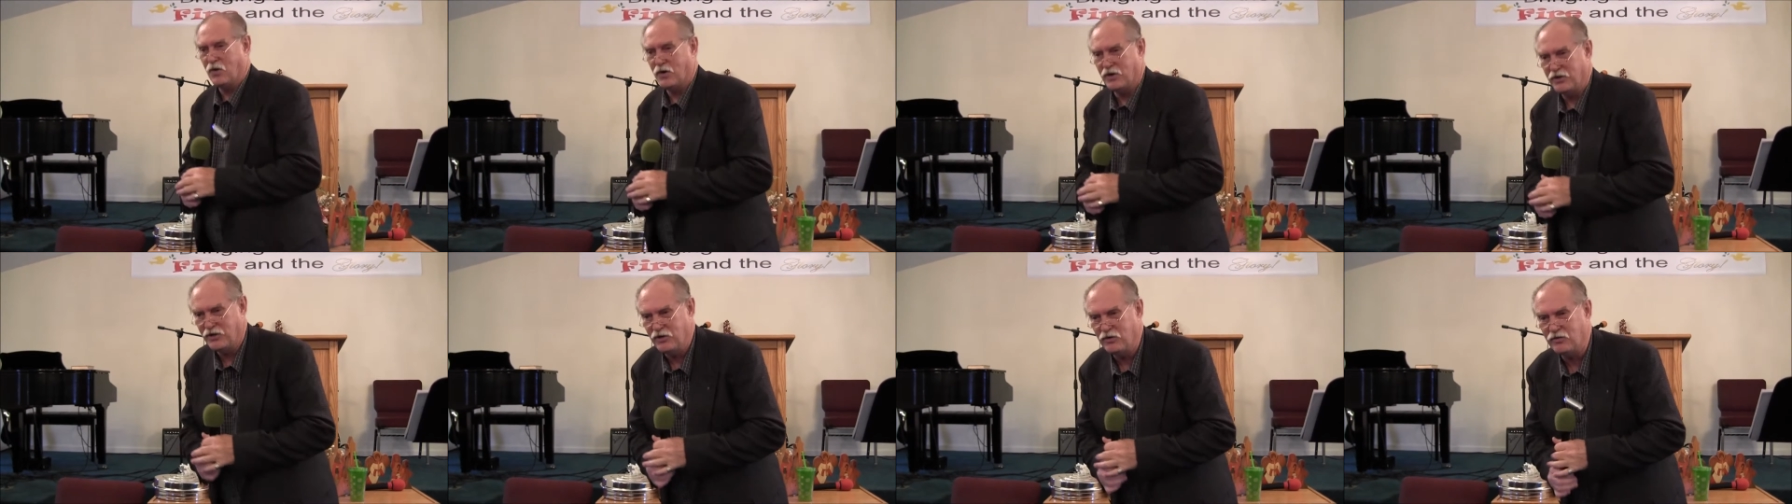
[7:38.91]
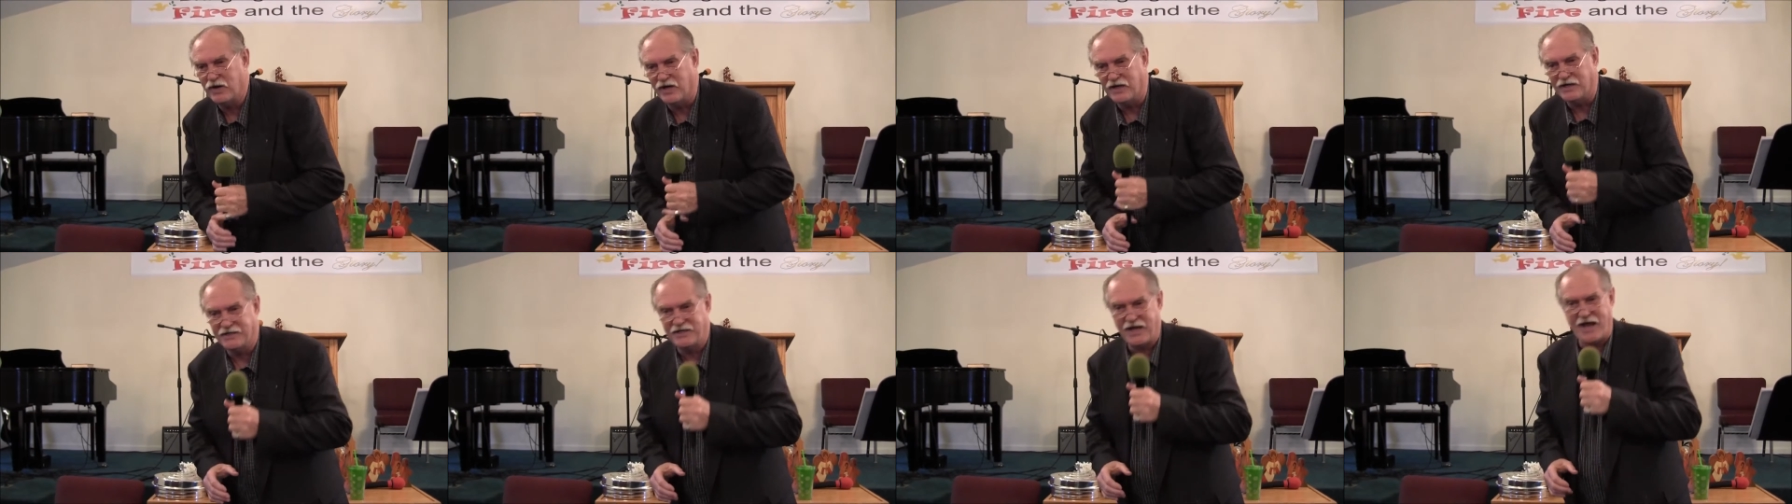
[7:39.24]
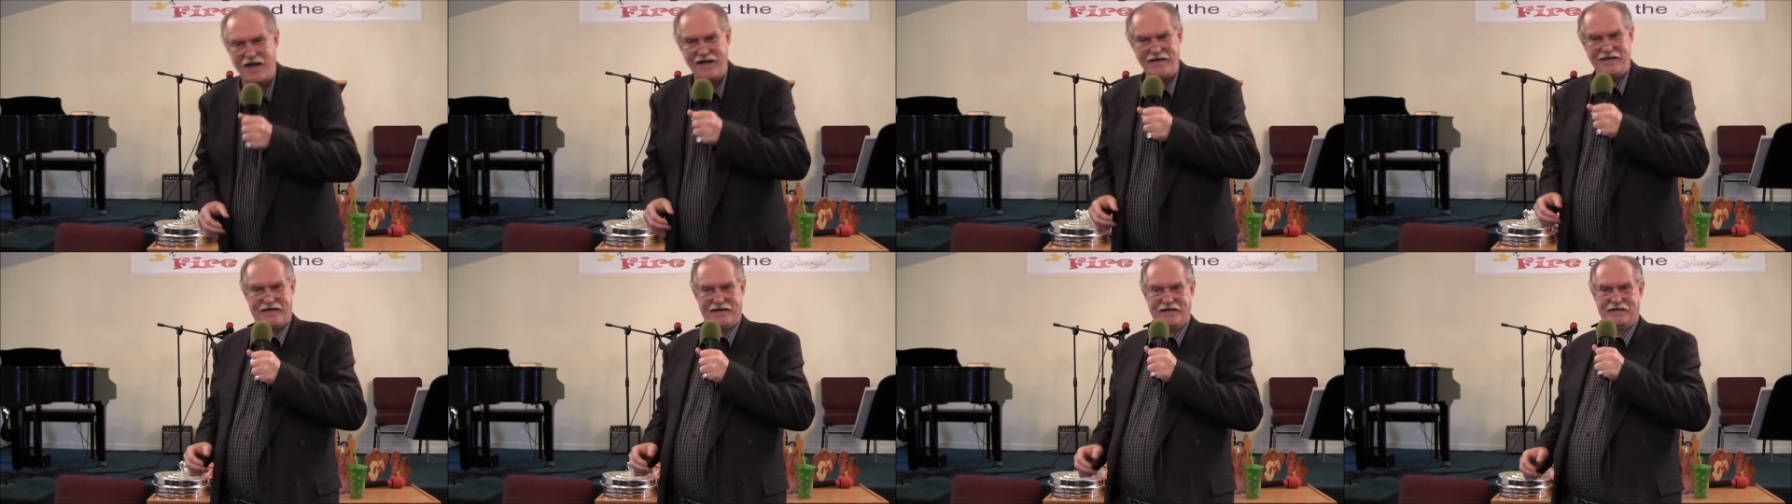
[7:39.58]
where you can
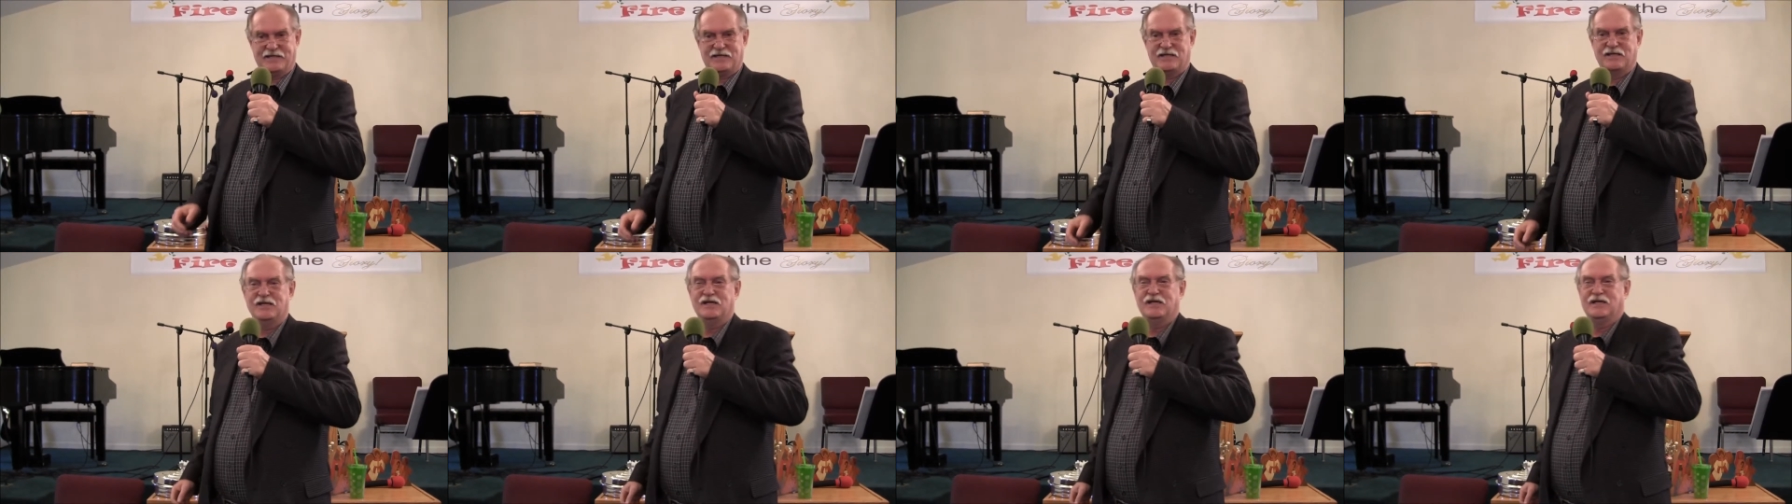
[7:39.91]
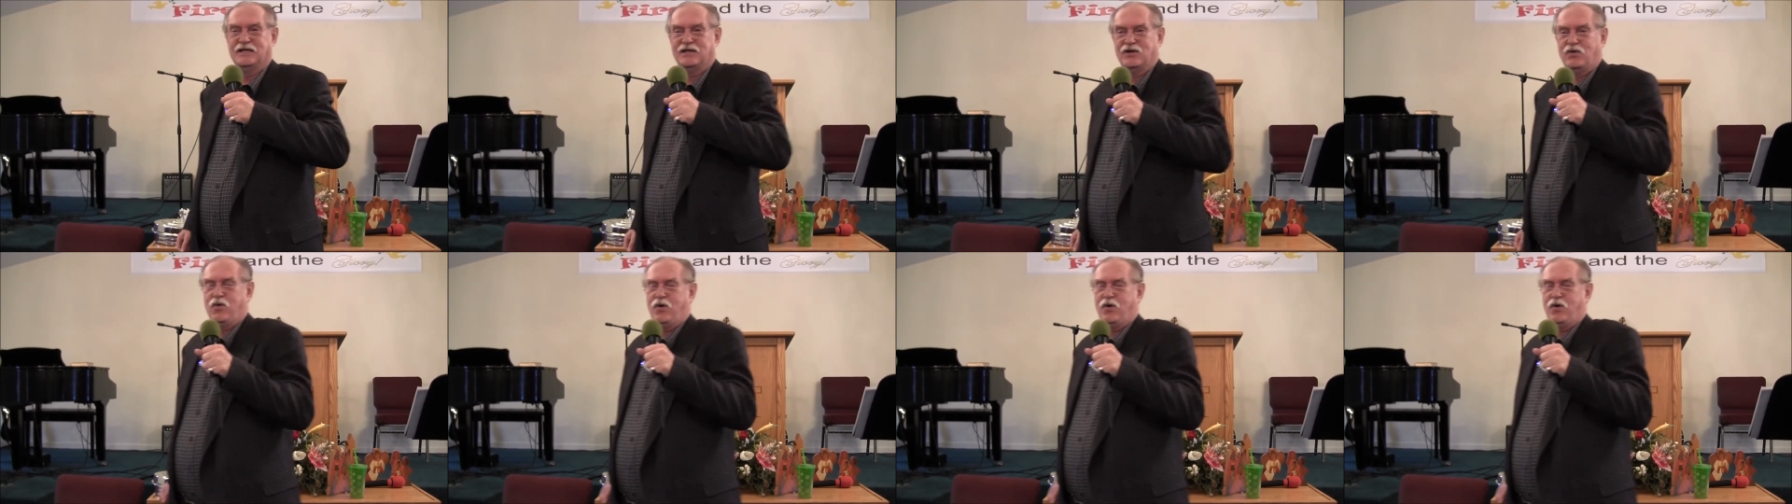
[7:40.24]
take yes.